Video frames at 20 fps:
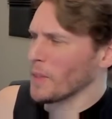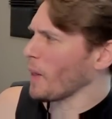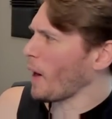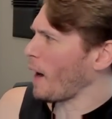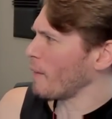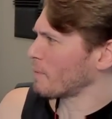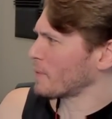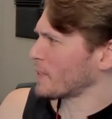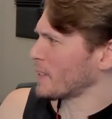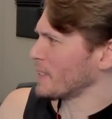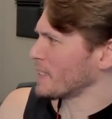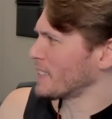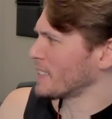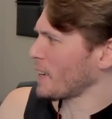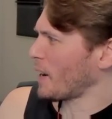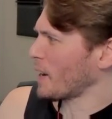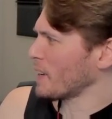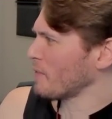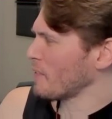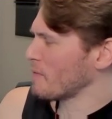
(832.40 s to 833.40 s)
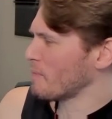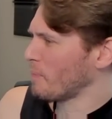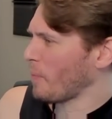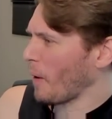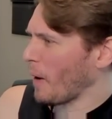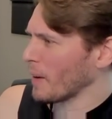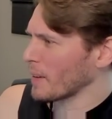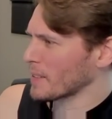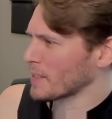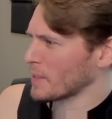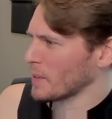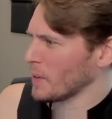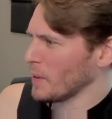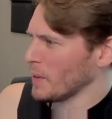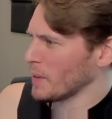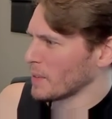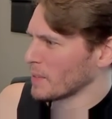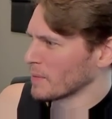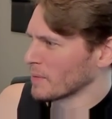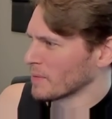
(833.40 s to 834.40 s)
lobsters. These aren't even bugs,
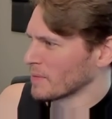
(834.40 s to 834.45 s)
dude.